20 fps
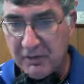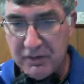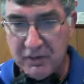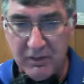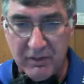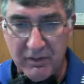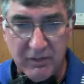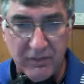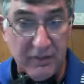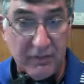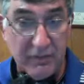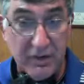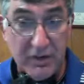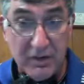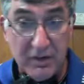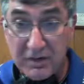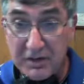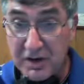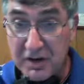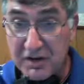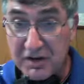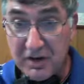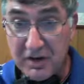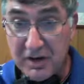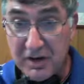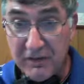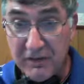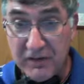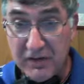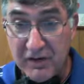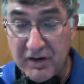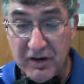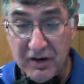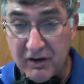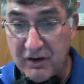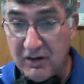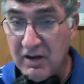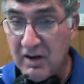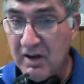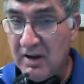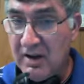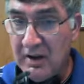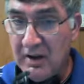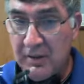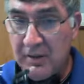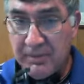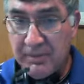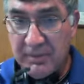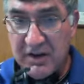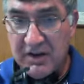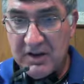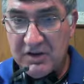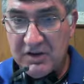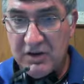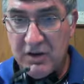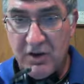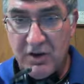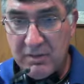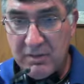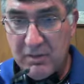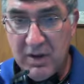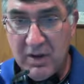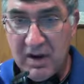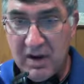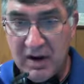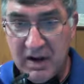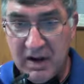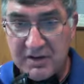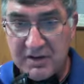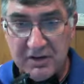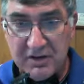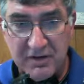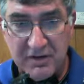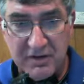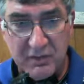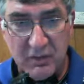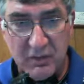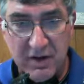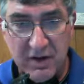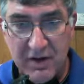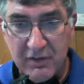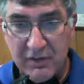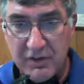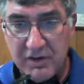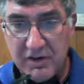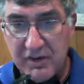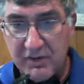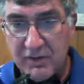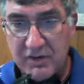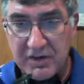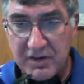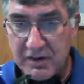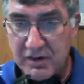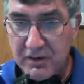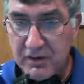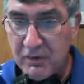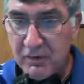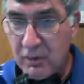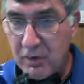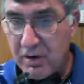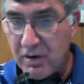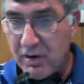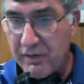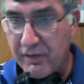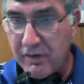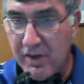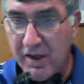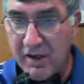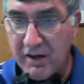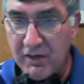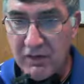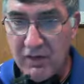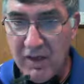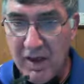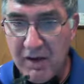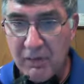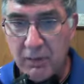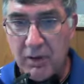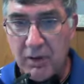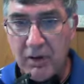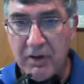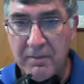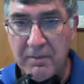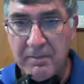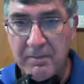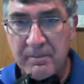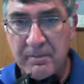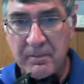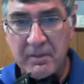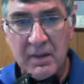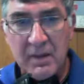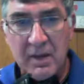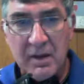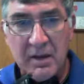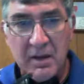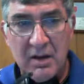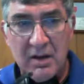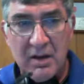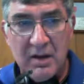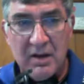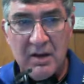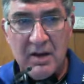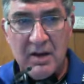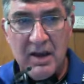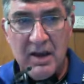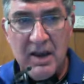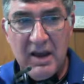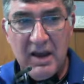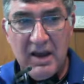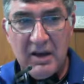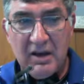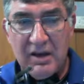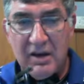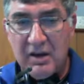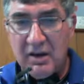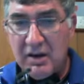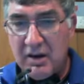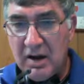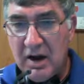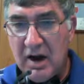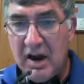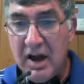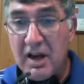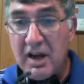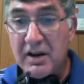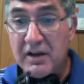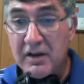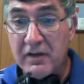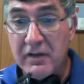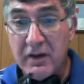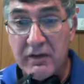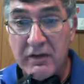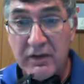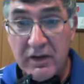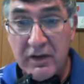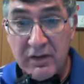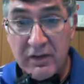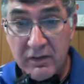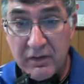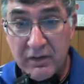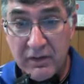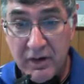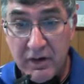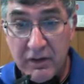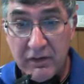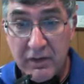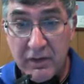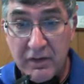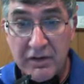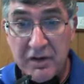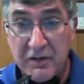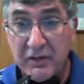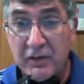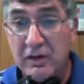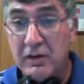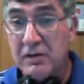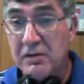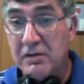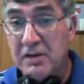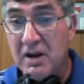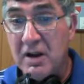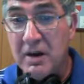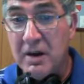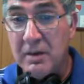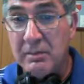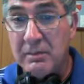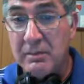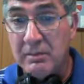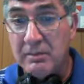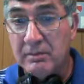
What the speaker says: doing 50, 60 different little short mini lessons with every different student wherever they were, and I had a very, very, very, very difficult time